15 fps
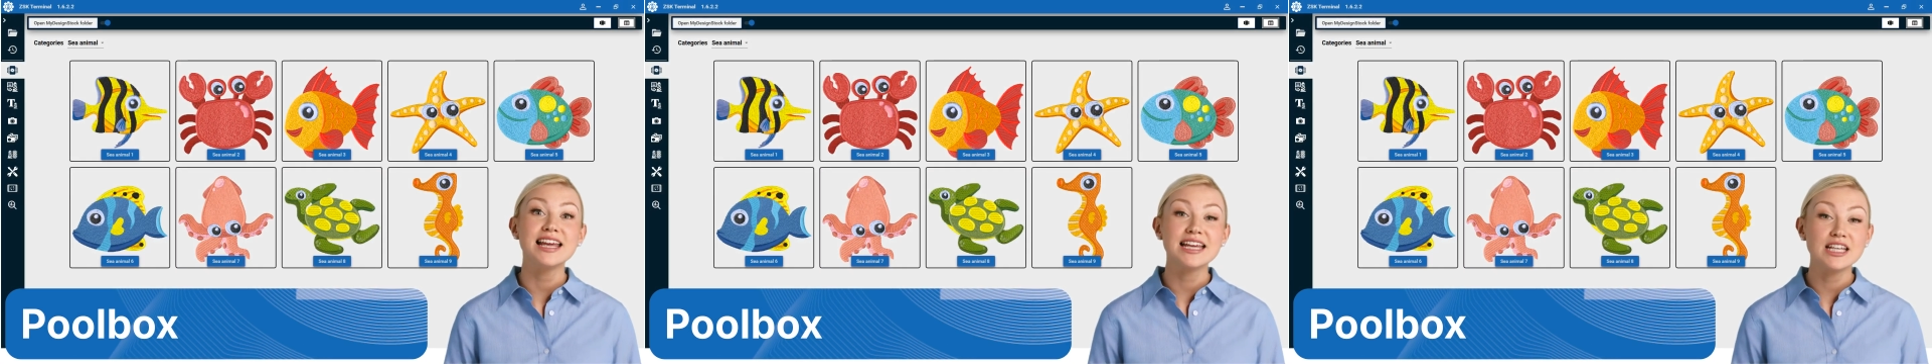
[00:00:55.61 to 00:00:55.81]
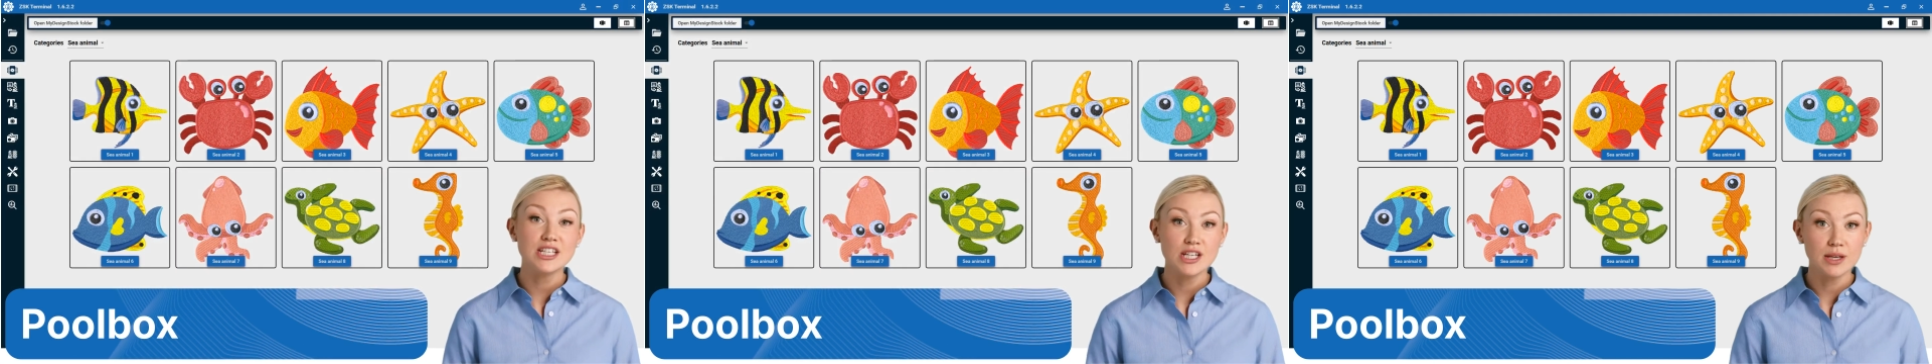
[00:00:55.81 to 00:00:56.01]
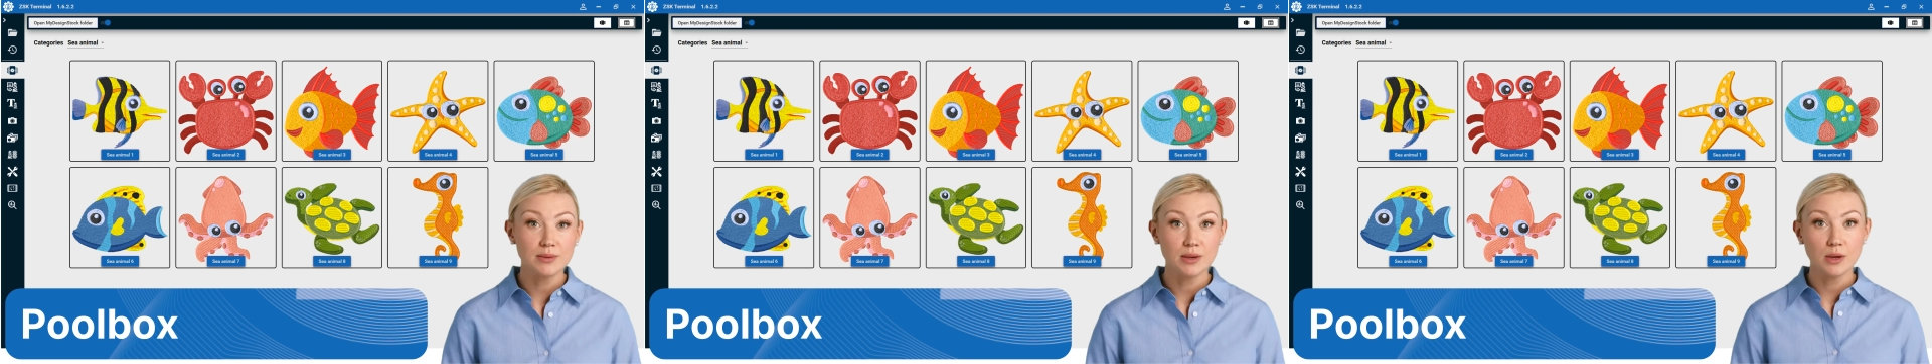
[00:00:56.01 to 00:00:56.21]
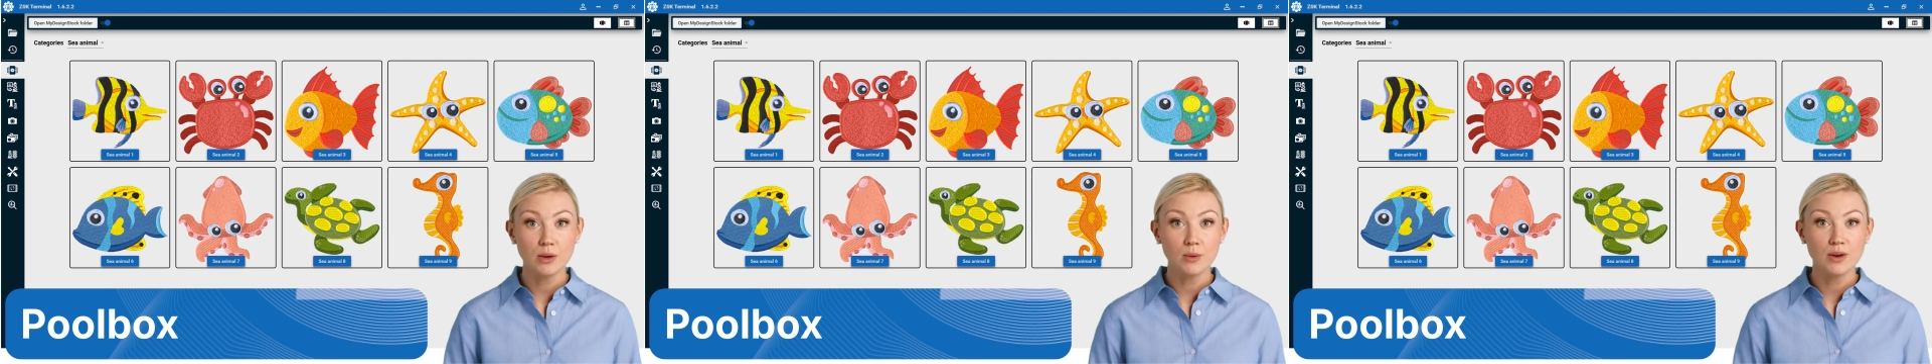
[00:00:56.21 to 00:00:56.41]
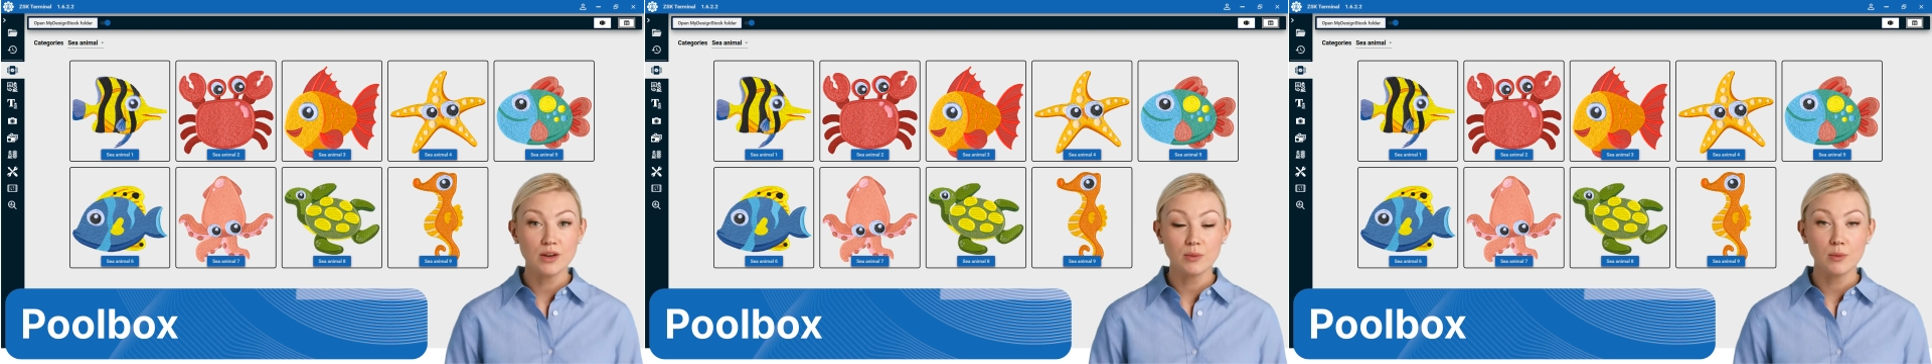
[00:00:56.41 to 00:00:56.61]
in Terminal
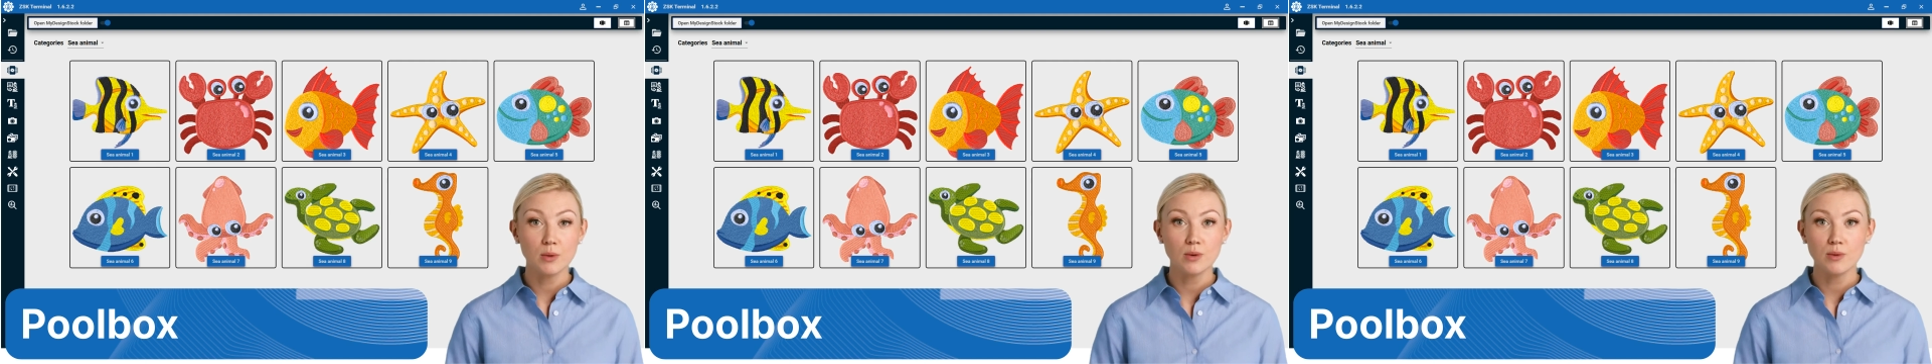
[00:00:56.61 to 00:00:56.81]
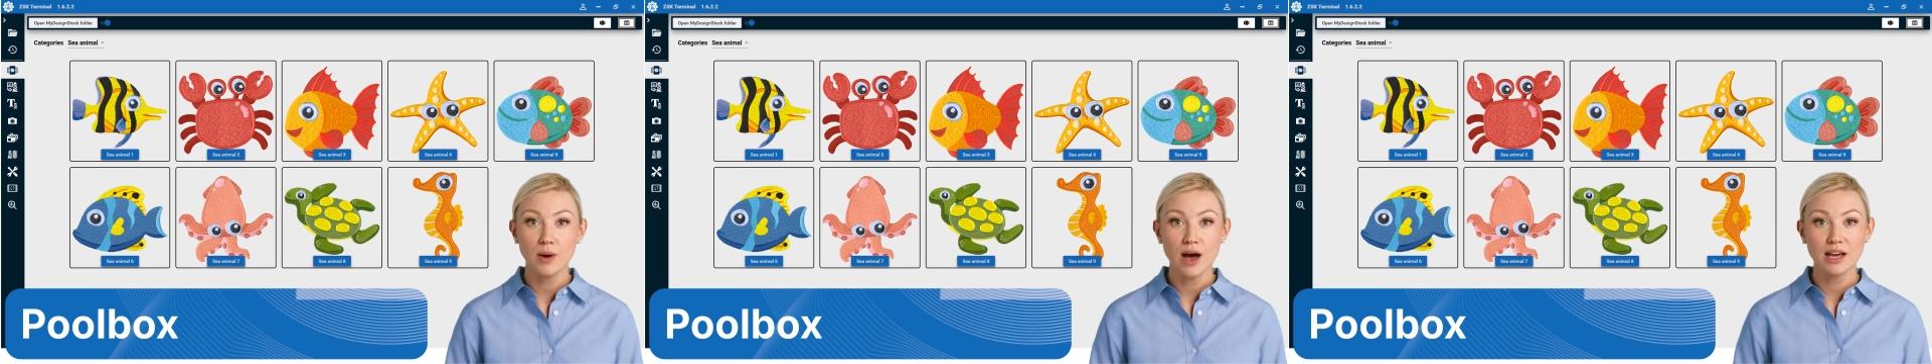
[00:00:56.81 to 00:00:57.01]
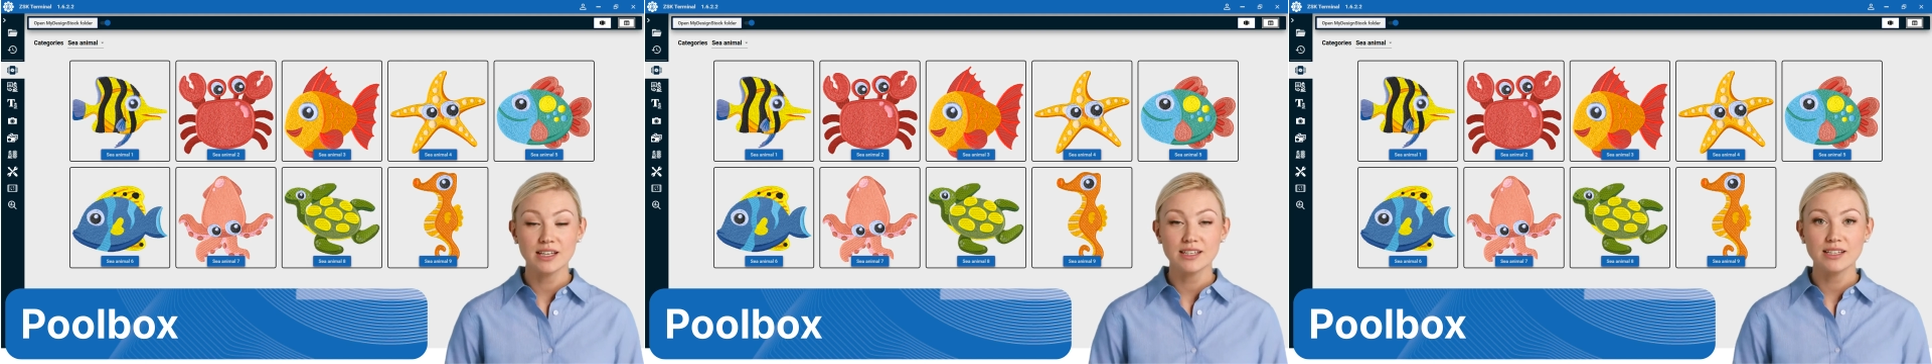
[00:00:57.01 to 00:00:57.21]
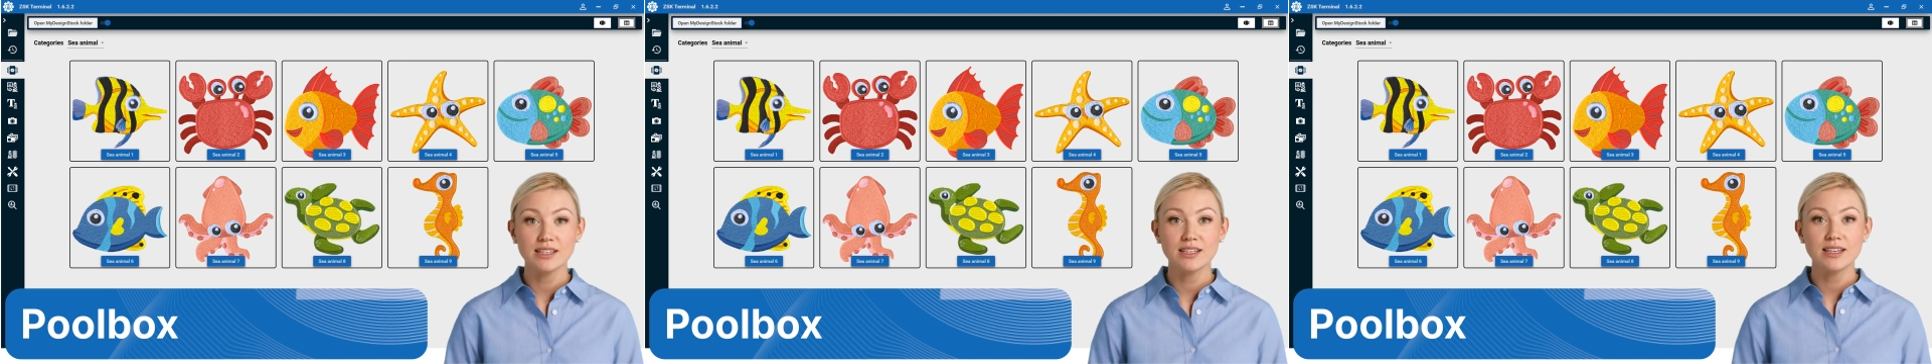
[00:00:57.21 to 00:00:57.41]
with a PoolBox.